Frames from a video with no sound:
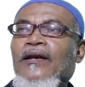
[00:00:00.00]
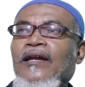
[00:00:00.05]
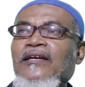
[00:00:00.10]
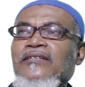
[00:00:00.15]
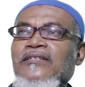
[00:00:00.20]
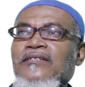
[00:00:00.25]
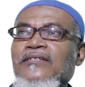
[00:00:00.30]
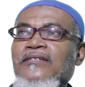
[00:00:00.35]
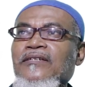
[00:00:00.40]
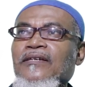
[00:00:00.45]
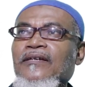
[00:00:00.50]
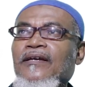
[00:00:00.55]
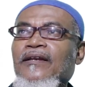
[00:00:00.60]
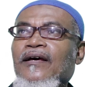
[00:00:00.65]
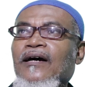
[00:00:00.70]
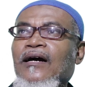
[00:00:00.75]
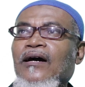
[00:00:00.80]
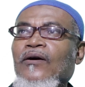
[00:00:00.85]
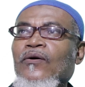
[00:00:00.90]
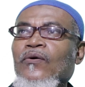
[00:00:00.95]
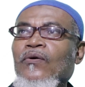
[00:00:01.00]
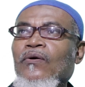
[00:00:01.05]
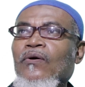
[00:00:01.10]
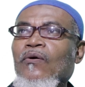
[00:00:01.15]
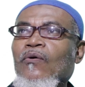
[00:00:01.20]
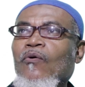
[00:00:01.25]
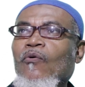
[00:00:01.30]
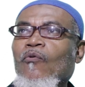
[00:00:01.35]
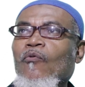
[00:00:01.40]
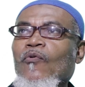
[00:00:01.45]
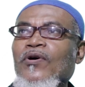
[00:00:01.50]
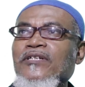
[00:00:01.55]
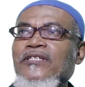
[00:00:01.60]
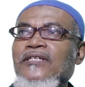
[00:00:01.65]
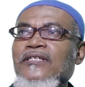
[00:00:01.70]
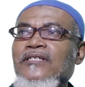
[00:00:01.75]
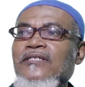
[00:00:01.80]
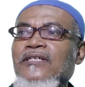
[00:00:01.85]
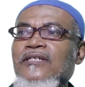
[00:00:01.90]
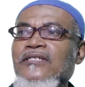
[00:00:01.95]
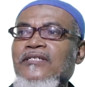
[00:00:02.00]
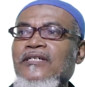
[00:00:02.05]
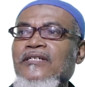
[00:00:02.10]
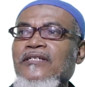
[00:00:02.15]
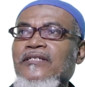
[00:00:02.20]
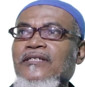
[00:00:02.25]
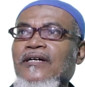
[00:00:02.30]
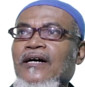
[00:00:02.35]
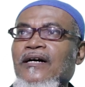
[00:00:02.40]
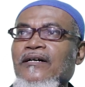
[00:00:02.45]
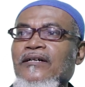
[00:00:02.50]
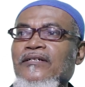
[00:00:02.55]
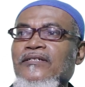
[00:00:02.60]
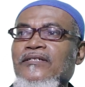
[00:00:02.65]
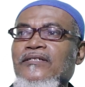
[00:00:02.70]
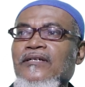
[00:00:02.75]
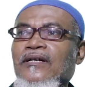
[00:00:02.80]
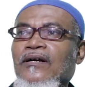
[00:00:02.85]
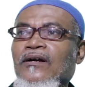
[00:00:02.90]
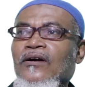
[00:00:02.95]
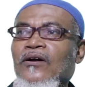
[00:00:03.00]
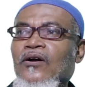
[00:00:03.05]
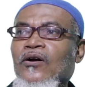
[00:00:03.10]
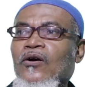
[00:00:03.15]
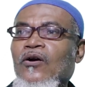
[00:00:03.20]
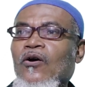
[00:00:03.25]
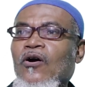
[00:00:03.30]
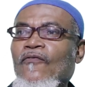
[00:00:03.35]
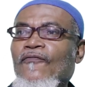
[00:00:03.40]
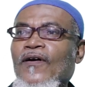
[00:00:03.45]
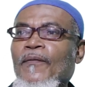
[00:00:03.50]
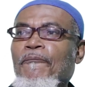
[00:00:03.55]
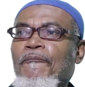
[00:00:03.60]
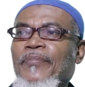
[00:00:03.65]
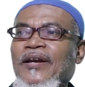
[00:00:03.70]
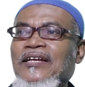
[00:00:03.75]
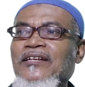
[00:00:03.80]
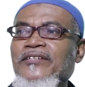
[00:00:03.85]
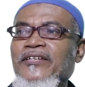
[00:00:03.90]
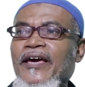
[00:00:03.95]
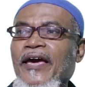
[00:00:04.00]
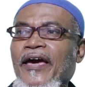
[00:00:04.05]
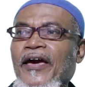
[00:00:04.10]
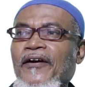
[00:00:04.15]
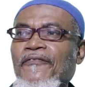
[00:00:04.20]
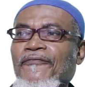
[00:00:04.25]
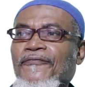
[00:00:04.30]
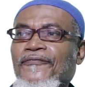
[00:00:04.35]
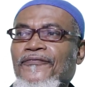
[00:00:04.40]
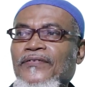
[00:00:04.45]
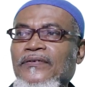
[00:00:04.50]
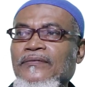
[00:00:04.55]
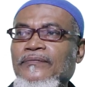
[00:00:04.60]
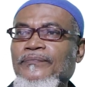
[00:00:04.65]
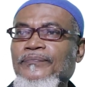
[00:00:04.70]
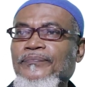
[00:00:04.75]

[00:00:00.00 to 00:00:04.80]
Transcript: Let's see now what is the syntax of a printf.